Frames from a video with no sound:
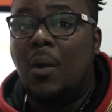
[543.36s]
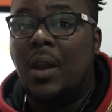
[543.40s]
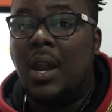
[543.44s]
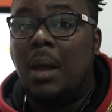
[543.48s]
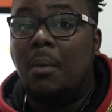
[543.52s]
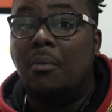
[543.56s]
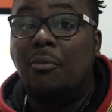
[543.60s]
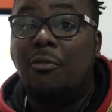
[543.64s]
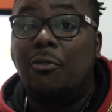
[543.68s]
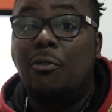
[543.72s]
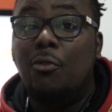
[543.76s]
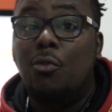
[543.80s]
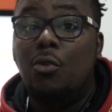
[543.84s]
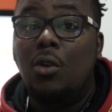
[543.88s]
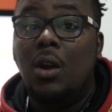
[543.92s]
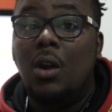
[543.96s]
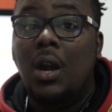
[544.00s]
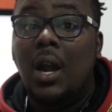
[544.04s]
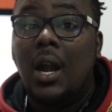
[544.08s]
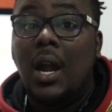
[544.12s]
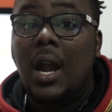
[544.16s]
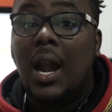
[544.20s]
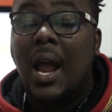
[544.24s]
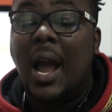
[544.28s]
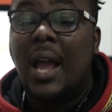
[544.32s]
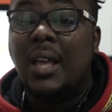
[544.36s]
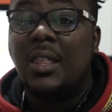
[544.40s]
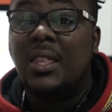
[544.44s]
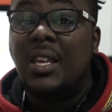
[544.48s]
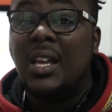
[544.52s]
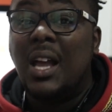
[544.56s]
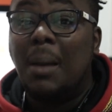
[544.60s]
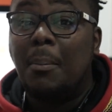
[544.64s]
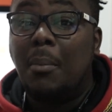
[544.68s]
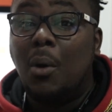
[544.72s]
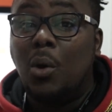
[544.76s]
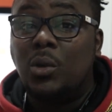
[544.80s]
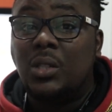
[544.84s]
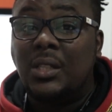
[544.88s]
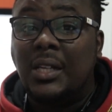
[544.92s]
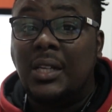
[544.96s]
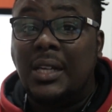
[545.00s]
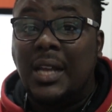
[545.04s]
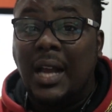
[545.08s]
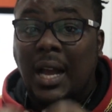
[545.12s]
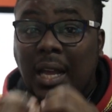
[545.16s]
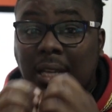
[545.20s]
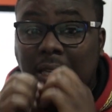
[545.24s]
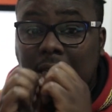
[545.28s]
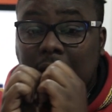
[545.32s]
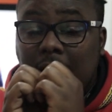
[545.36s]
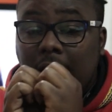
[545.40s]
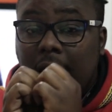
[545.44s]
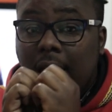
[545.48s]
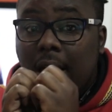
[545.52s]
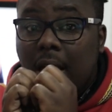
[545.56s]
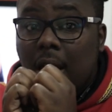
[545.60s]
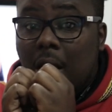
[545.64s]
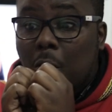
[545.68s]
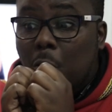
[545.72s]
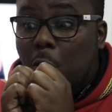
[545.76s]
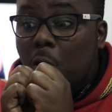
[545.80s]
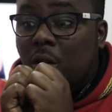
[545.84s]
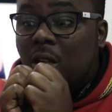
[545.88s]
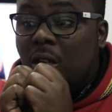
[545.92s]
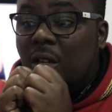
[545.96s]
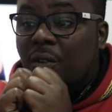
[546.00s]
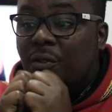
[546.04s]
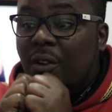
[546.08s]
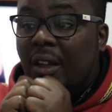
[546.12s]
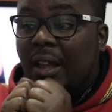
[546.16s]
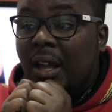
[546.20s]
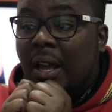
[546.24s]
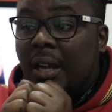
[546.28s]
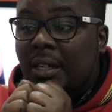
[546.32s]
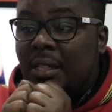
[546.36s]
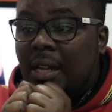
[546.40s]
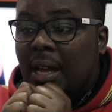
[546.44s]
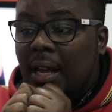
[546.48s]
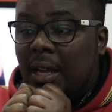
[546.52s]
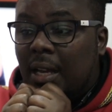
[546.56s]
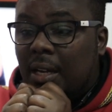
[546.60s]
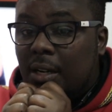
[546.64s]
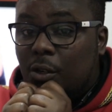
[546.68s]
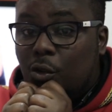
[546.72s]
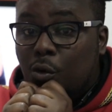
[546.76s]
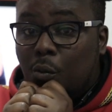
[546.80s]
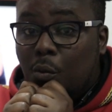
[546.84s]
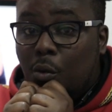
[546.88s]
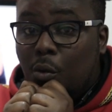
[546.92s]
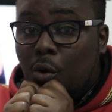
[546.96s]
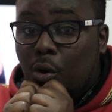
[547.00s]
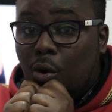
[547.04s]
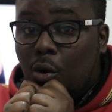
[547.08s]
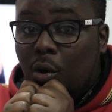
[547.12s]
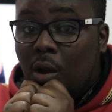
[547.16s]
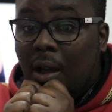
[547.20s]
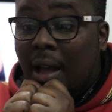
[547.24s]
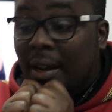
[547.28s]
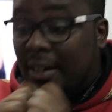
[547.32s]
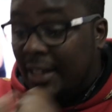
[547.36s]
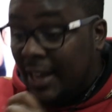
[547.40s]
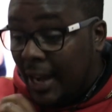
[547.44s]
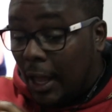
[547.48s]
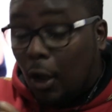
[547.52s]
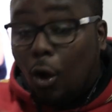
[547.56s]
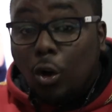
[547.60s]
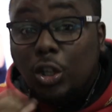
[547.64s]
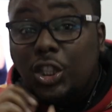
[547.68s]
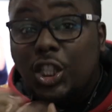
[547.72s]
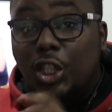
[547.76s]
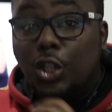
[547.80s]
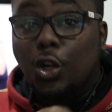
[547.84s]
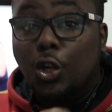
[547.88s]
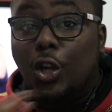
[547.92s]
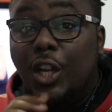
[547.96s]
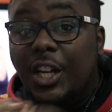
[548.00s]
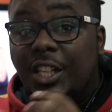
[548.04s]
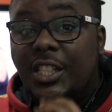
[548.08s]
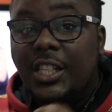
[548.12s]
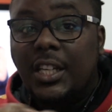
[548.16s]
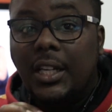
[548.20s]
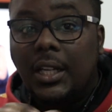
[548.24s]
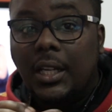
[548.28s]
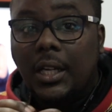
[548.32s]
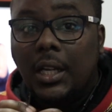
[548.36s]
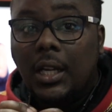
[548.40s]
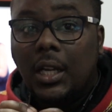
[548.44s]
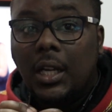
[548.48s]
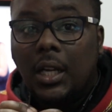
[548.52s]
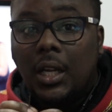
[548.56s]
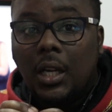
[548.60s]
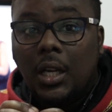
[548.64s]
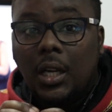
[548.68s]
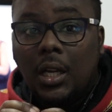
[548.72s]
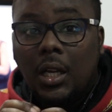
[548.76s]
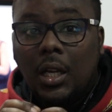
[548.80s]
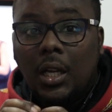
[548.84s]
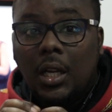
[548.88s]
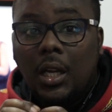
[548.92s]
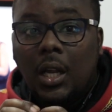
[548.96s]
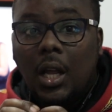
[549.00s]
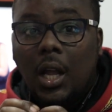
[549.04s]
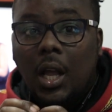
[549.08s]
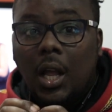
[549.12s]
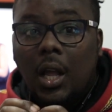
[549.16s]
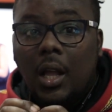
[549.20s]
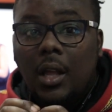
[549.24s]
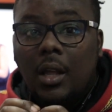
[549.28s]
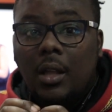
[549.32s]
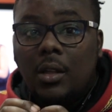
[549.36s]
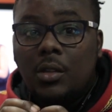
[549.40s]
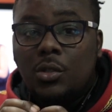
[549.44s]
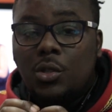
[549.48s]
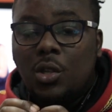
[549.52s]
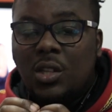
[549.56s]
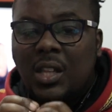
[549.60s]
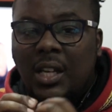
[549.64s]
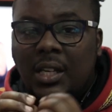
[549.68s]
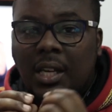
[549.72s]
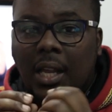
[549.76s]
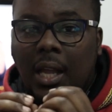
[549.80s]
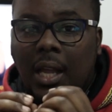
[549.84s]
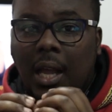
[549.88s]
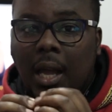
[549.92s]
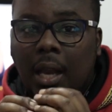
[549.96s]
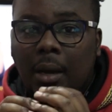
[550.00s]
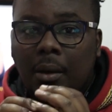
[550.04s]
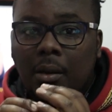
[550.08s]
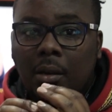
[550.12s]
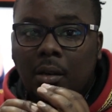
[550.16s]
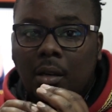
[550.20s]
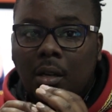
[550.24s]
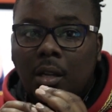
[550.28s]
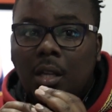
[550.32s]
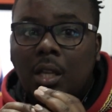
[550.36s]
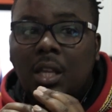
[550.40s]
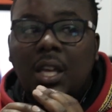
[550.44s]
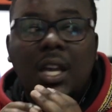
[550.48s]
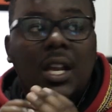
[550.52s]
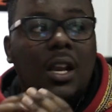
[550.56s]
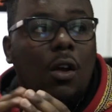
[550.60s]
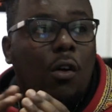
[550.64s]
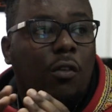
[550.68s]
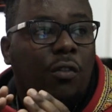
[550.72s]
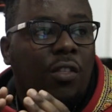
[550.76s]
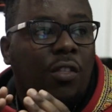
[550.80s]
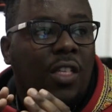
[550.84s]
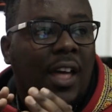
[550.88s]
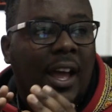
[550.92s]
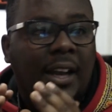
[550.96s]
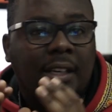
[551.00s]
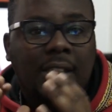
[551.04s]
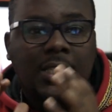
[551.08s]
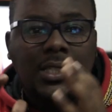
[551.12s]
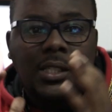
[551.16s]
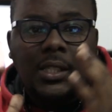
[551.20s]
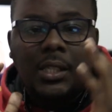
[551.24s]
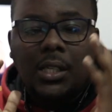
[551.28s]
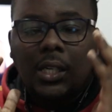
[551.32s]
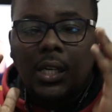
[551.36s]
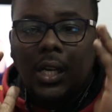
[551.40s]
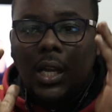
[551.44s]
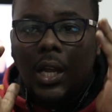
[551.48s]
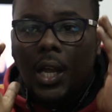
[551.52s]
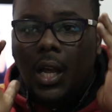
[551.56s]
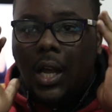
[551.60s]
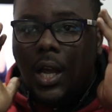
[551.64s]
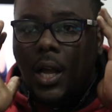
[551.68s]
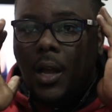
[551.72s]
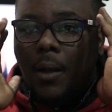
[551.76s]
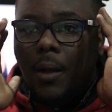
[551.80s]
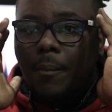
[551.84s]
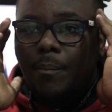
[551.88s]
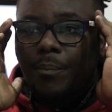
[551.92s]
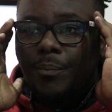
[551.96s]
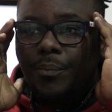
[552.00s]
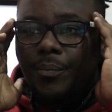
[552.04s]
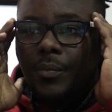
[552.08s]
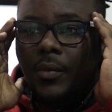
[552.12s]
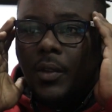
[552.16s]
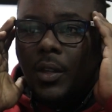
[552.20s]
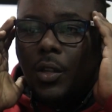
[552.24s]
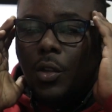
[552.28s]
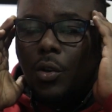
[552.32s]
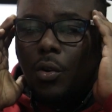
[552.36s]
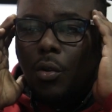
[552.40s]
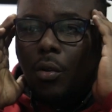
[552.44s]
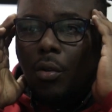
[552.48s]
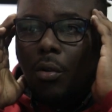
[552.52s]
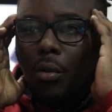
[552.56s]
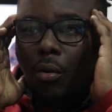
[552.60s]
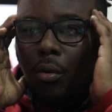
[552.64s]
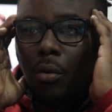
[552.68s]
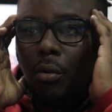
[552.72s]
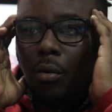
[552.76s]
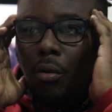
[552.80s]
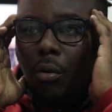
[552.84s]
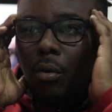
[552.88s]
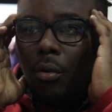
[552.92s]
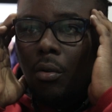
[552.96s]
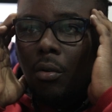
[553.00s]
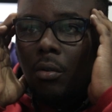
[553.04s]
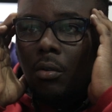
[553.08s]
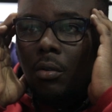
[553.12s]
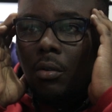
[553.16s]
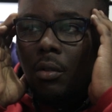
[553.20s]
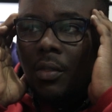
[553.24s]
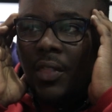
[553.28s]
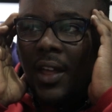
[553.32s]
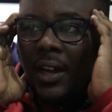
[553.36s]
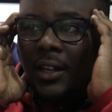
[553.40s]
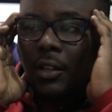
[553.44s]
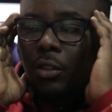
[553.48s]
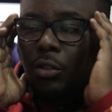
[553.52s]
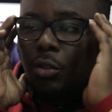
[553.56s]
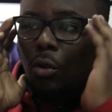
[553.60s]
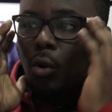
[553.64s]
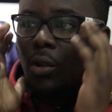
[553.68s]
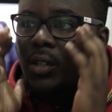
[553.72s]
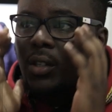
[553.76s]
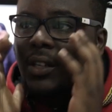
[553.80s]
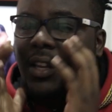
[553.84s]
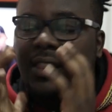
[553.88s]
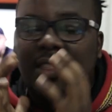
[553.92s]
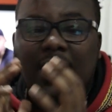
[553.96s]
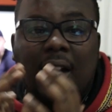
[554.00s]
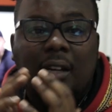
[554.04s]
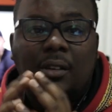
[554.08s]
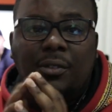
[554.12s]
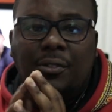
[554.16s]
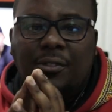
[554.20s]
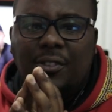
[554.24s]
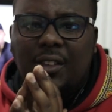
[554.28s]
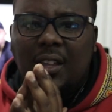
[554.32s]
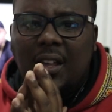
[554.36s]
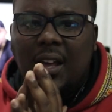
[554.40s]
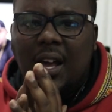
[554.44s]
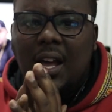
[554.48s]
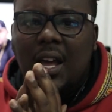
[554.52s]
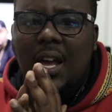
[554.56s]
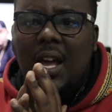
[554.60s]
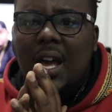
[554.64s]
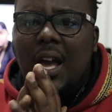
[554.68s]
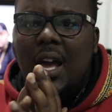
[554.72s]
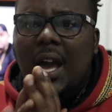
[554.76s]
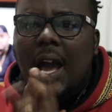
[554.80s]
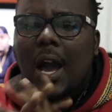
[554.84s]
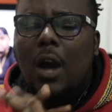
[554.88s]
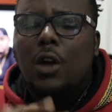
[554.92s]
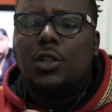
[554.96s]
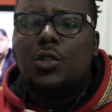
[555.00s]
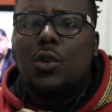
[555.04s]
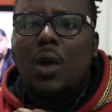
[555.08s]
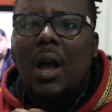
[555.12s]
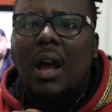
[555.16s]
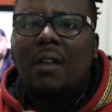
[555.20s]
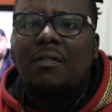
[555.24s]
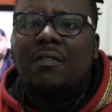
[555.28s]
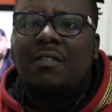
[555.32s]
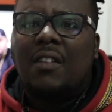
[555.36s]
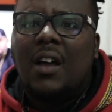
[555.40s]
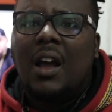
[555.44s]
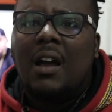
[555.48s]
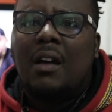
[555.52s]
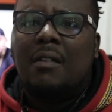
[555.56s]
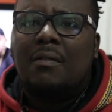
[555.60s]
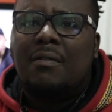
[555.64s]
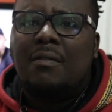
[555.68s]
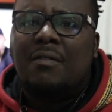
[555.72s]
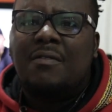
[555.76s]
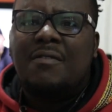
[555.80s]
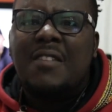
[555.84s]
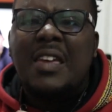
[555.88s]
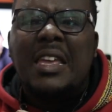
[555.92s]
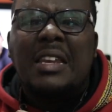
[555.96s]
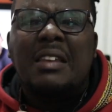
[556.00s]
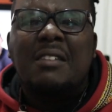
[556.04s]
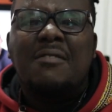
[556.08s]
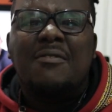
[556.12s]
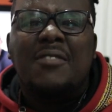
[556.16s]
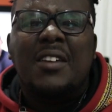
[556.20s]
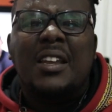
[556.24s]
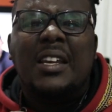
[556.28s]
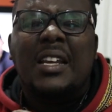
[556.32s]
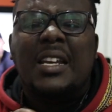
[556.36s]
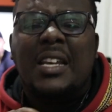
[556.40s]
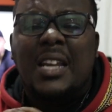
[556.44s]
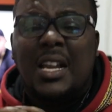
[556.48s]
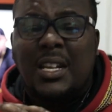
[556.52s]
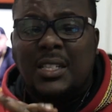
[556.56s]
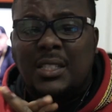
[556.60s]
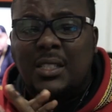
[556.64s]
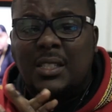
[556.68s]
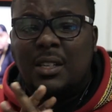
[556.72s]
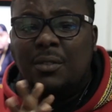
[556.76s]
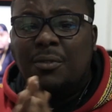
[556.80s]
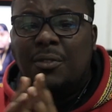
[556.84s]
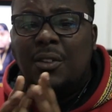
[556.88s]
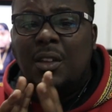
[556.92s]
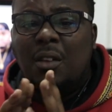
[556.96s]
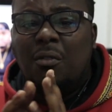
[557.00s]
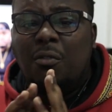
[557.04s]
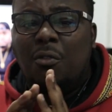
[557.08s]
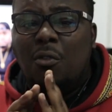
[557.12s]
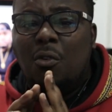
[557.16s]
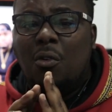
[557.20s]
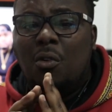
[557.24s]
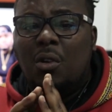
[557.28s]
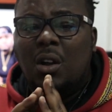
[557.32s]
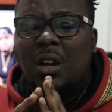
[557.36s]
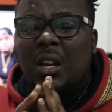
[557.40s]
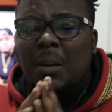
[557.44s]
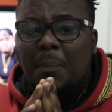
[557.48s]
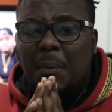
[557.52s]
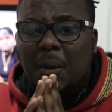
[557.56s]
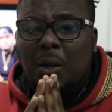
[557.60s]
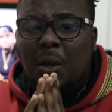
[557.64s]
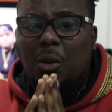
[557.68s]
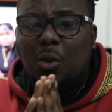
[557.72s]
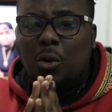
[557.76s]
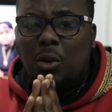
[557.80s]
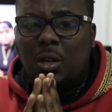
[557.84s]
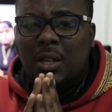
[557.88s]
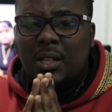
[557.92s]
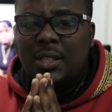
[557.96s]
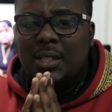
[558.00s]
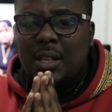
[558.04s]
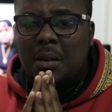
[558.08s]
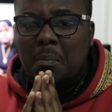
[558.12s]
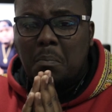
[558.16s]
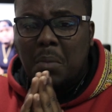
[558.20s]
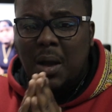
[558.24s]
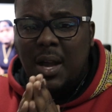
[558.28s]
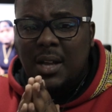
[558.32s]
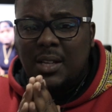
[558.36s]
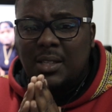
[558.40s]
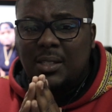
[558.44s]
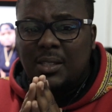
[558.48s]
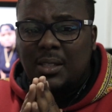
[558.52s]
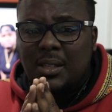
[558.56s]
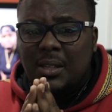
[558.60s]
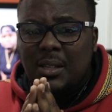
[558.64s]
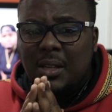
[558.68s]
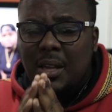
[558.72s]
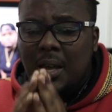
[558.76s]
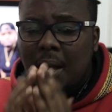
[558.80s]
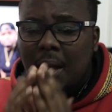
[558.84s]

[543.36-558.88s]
I'm full, I think about, guy, what if I get hungry tomorrow? And then I continue eating so that I can kill off that, you know, that thought and that fear. I also have a very, very nasty fear for creepy crawlies and bugs.